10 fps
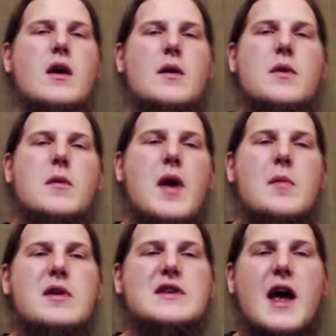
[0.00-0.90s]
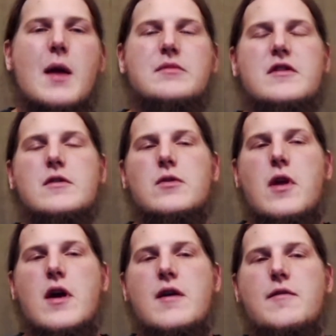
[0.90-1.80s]
There may be times in your
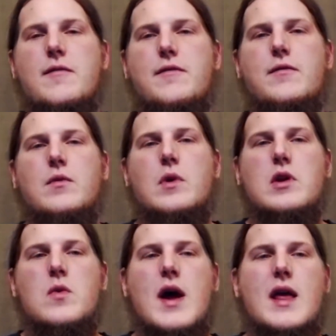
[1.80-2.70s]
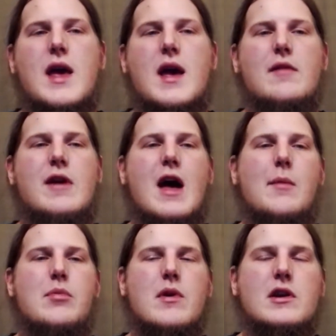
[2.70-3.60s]
life when you want to have
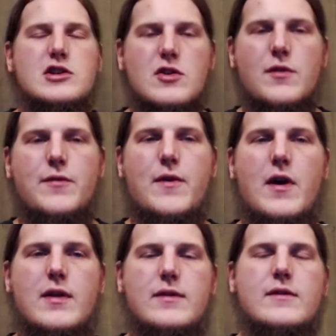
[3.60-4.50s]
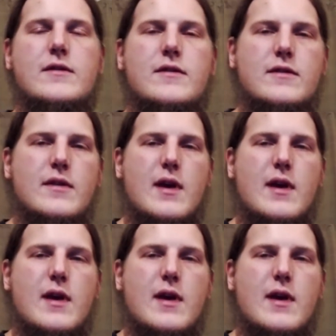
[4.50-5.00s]
operational funds